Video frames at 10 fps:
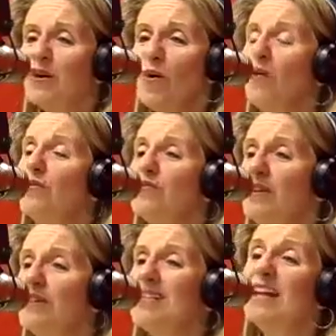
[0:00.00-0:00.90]
all those
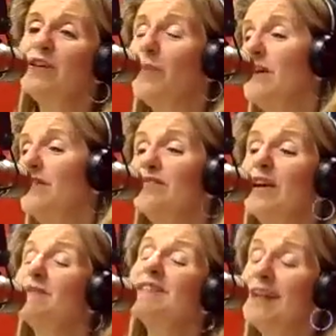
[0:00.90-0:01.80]
years, and your
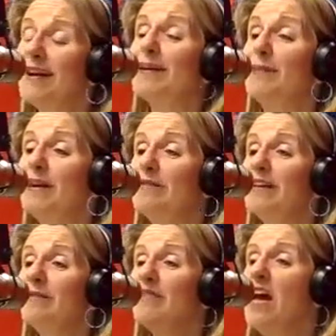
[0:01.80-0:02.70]
family's not going to
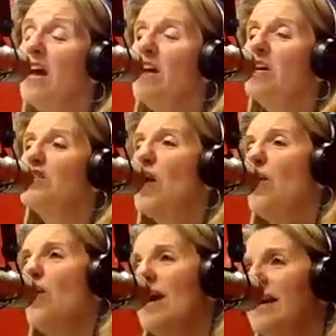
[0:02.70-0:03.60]
benefit.
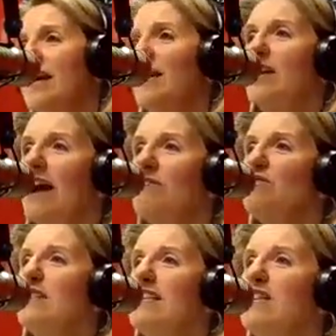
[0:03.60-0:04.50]
So, you have to
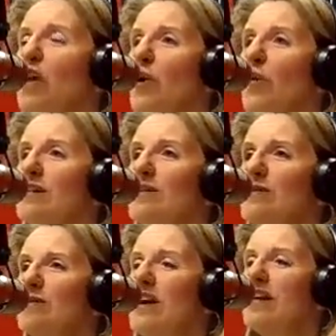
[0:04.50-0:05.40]
really know it's
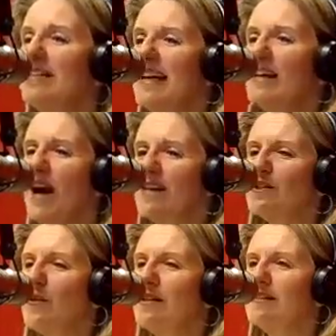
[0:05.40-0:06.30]
those unintended
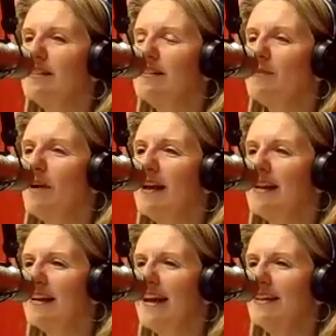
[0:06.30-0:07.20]
consequences that some kind of
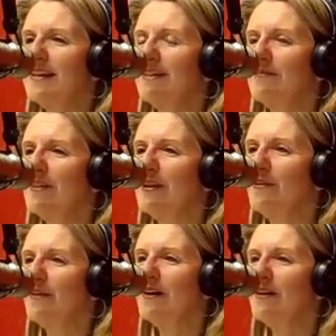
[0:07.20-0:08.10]
can get you,
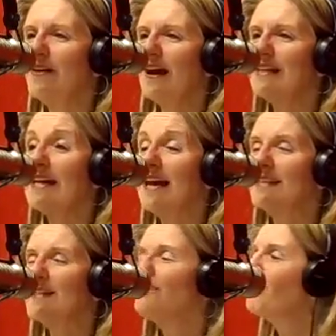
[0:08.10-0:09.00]
at the end.